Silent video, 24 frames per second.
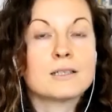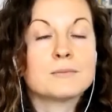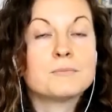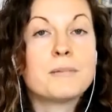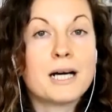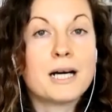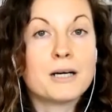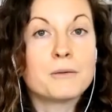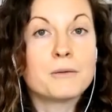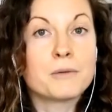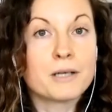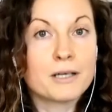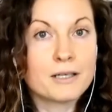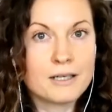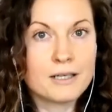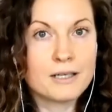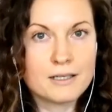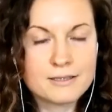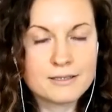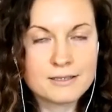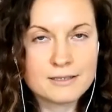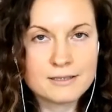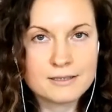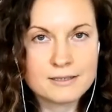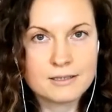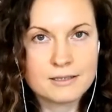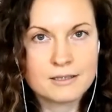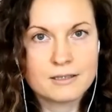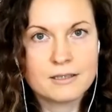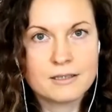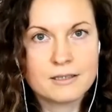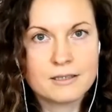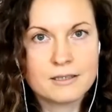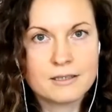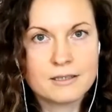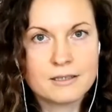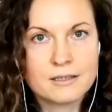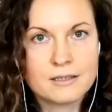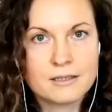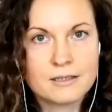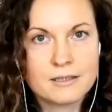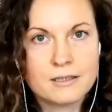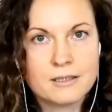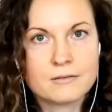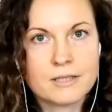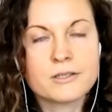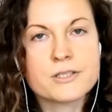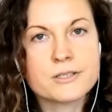are not powerless,
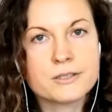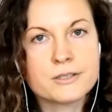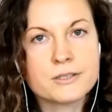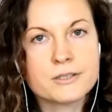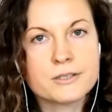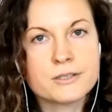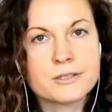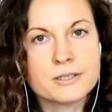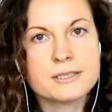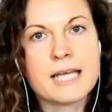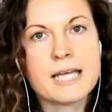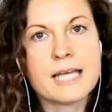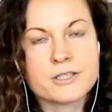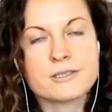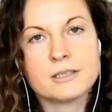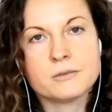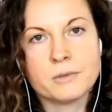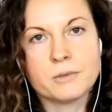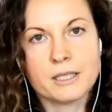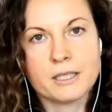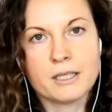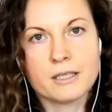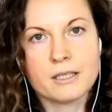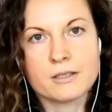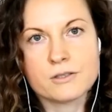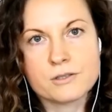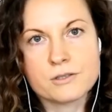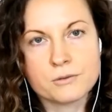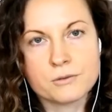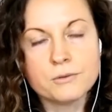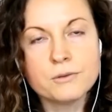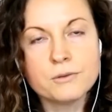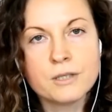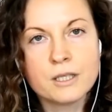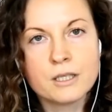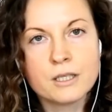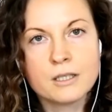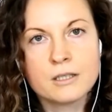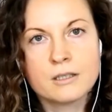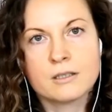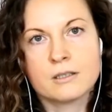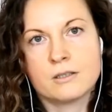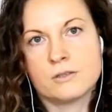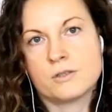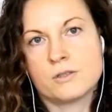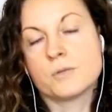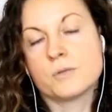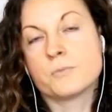right? There are certain actions that we can do
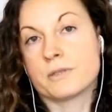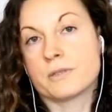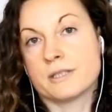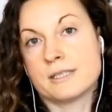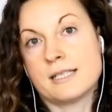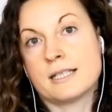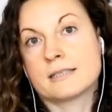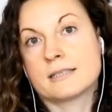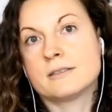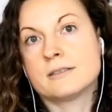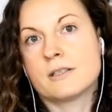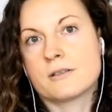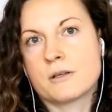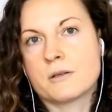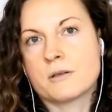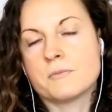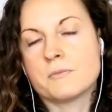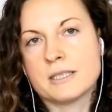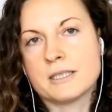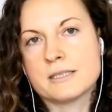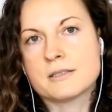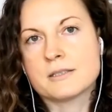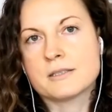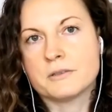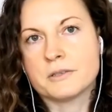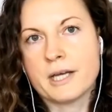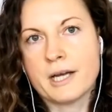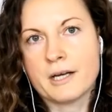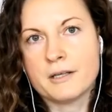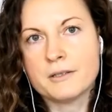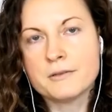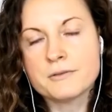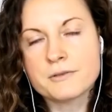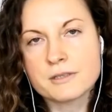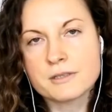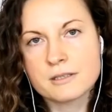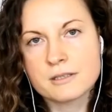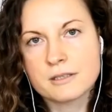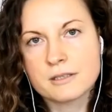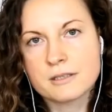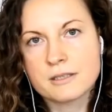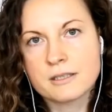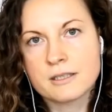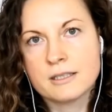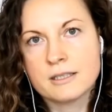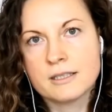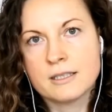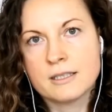to protect our own mental health.
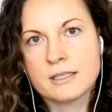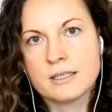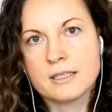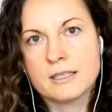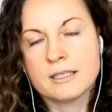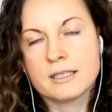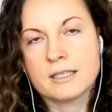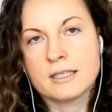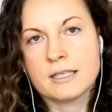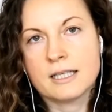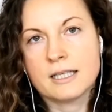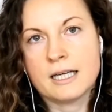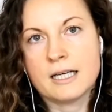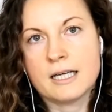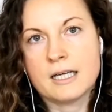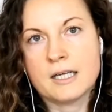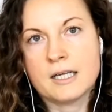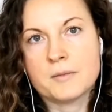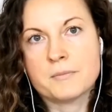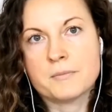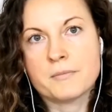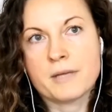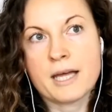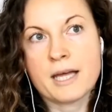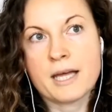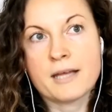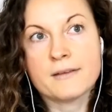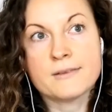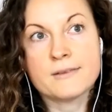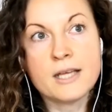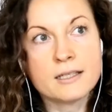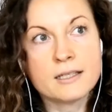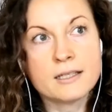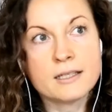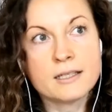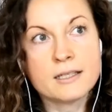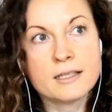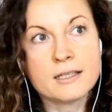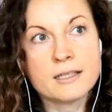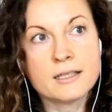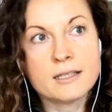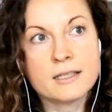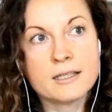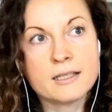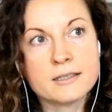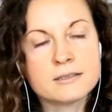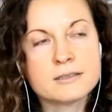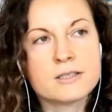Um, and
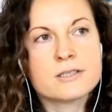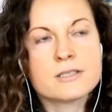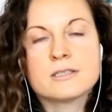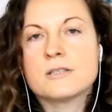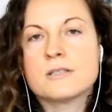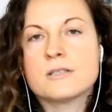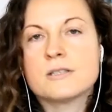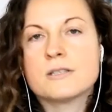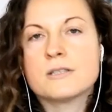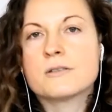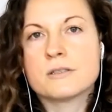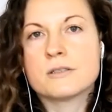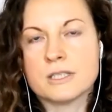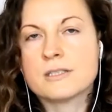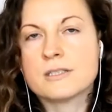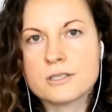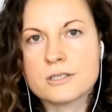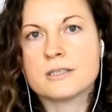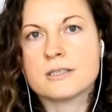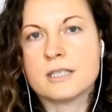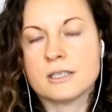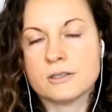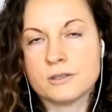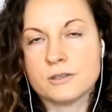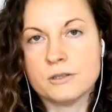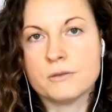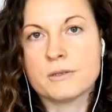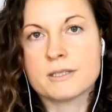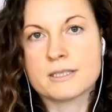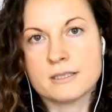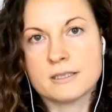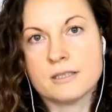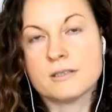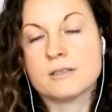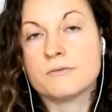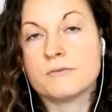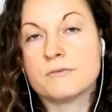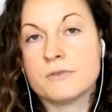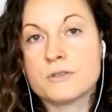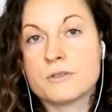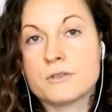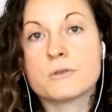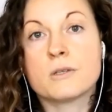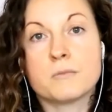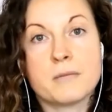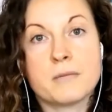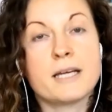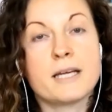then there's a series of decisions that you as an
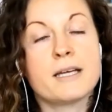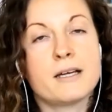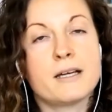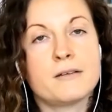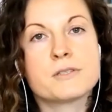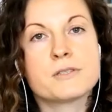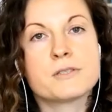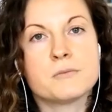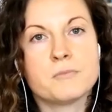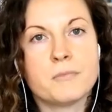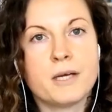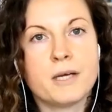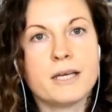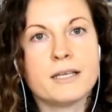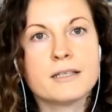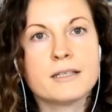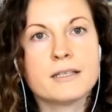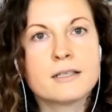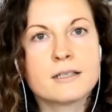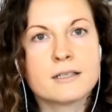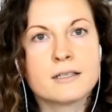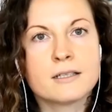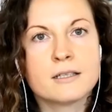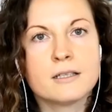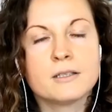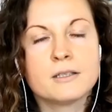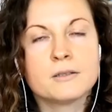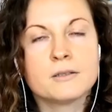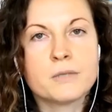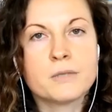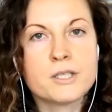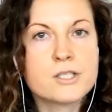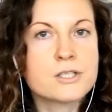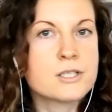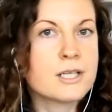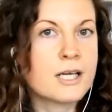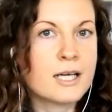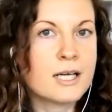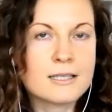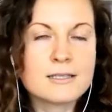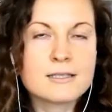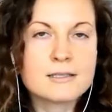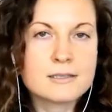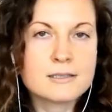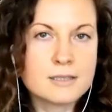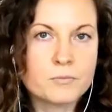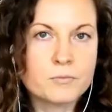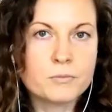individual might have to make, which
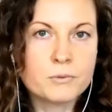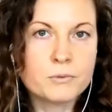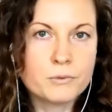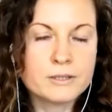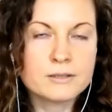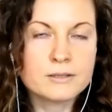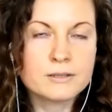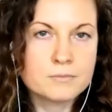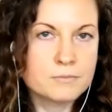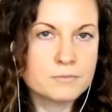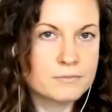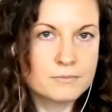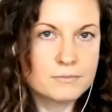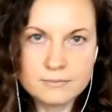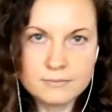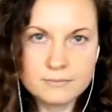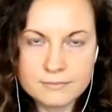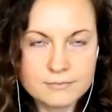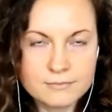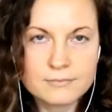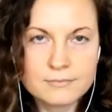at some point